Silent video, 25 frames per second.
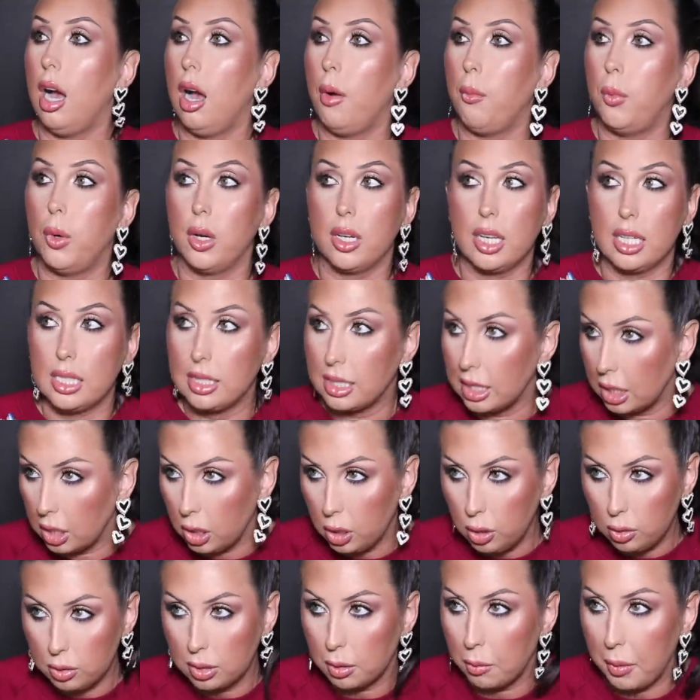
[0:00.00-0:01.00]
We'll
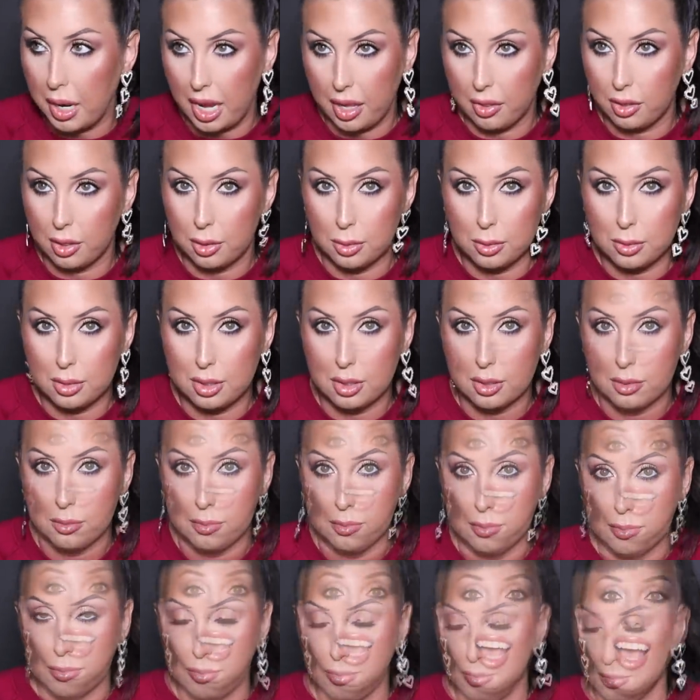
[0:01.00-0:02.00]
continue to buy those.
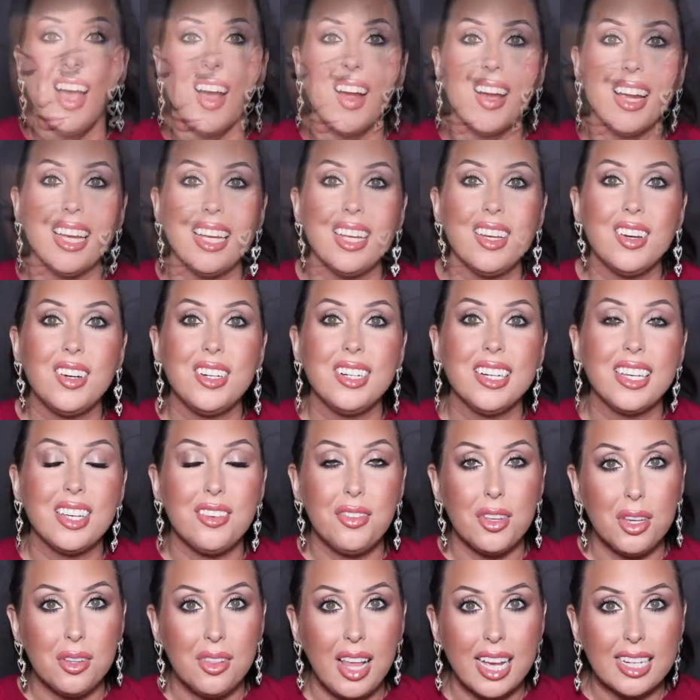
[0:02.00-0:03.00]
All right, y'all,
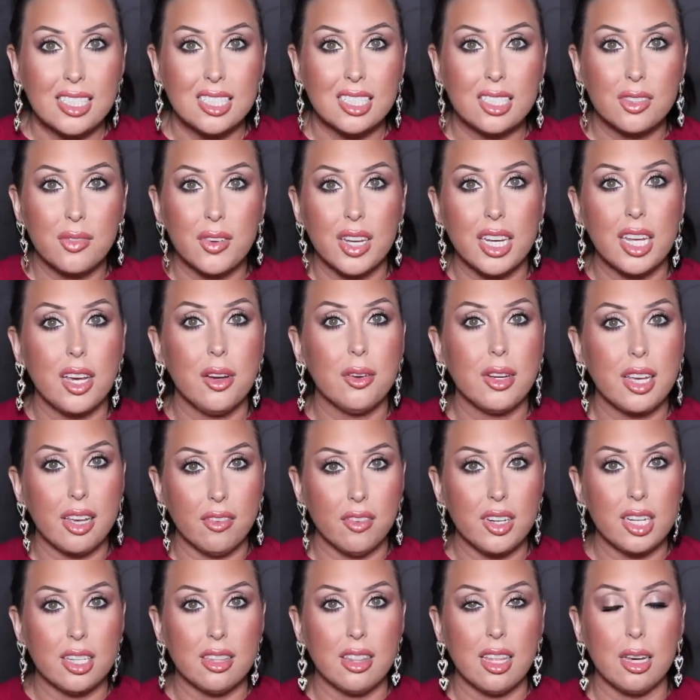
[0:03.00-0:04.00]
if you liked this video, give
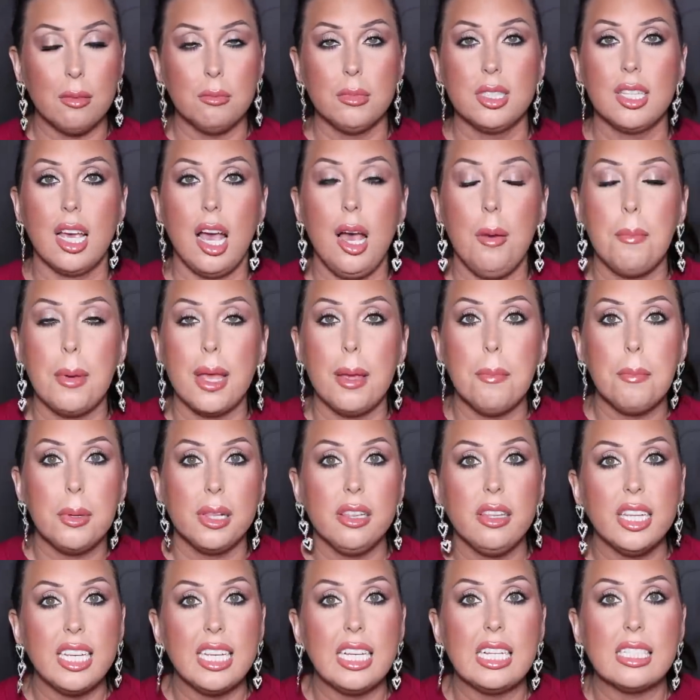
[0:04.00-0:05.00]
it a thumbs up, and
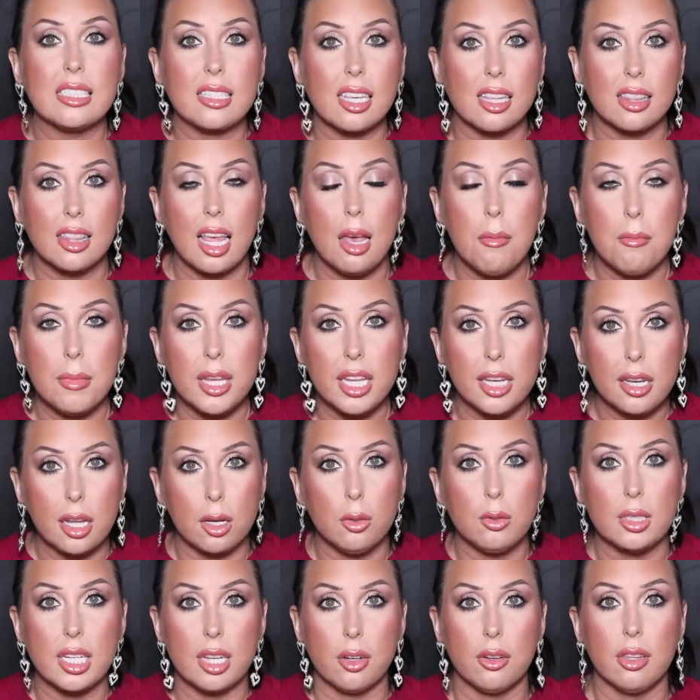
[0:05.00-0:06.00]
please let me
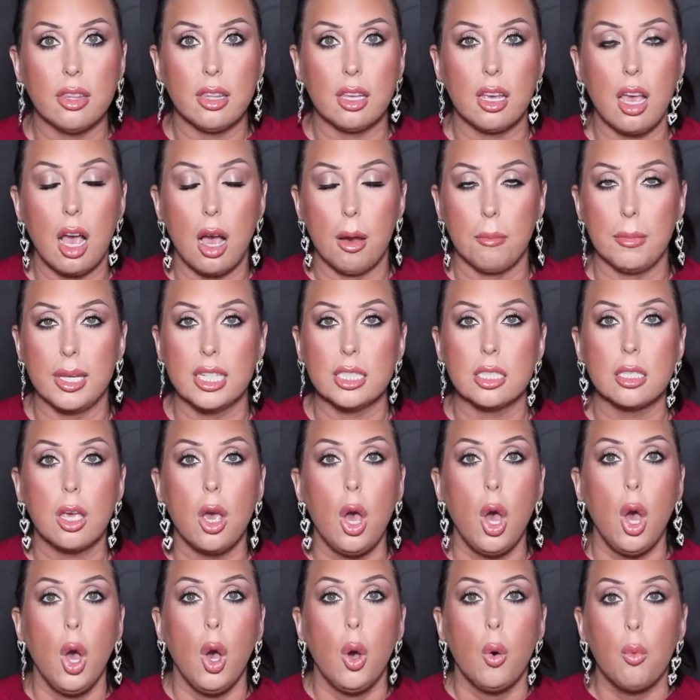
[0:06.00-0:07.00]
know down in the comments,
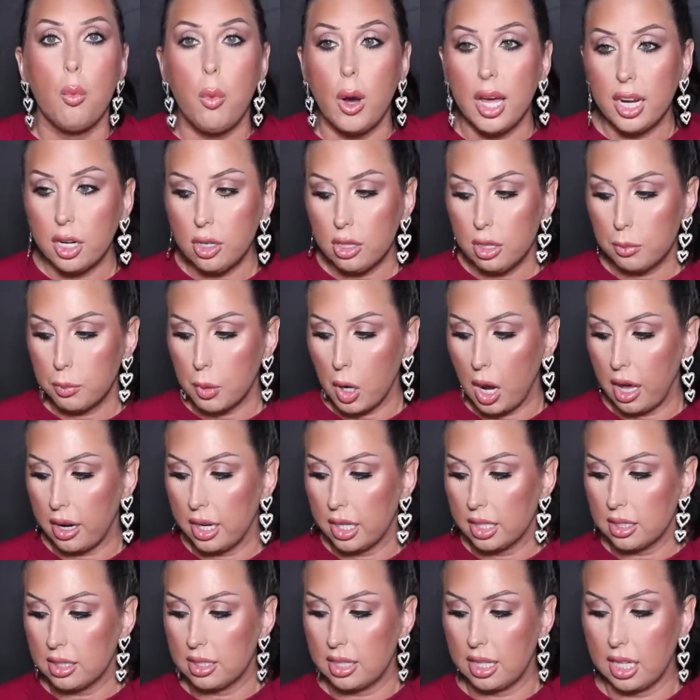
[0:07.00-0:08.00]
what are the
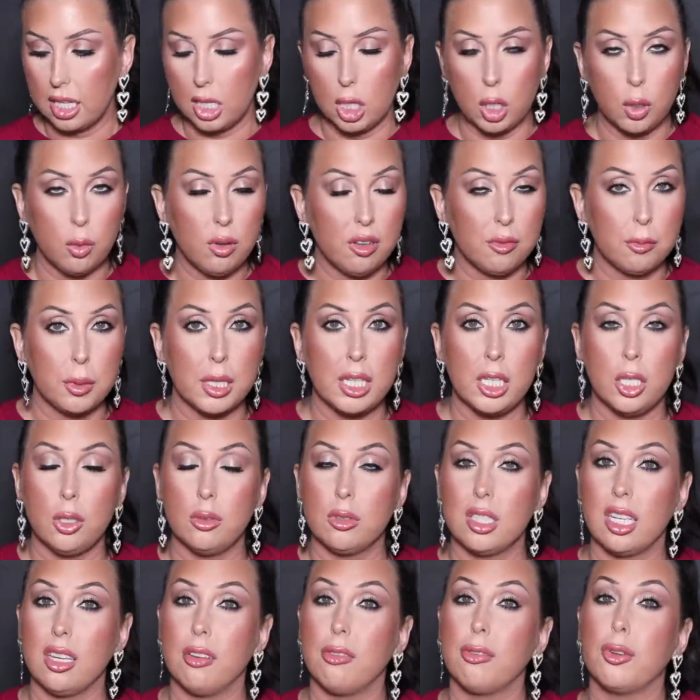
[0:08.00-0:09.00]
products that you have been using